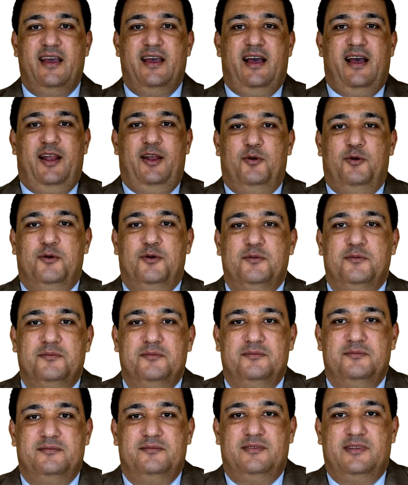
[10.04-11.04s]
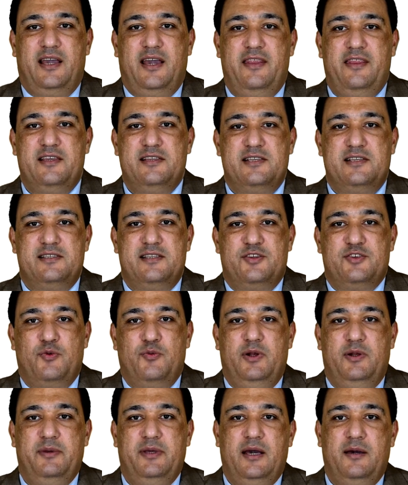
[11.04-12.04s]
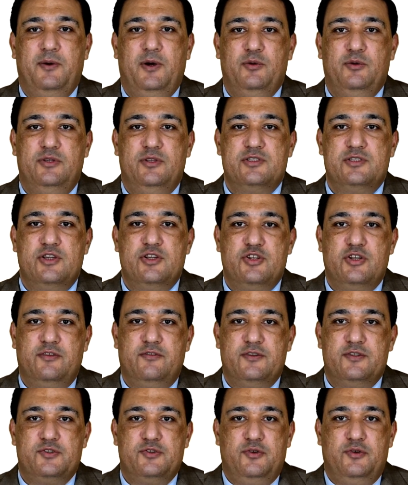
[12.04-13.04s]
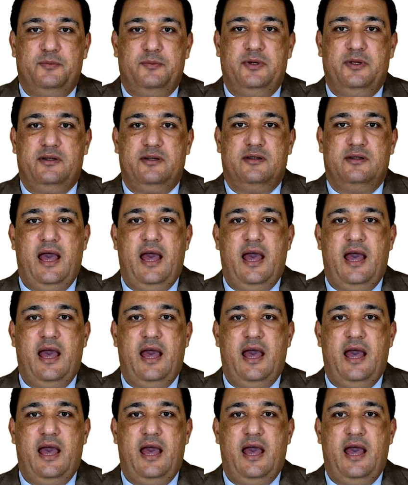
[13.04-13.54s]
Hello, this station will be about dissociative stupor,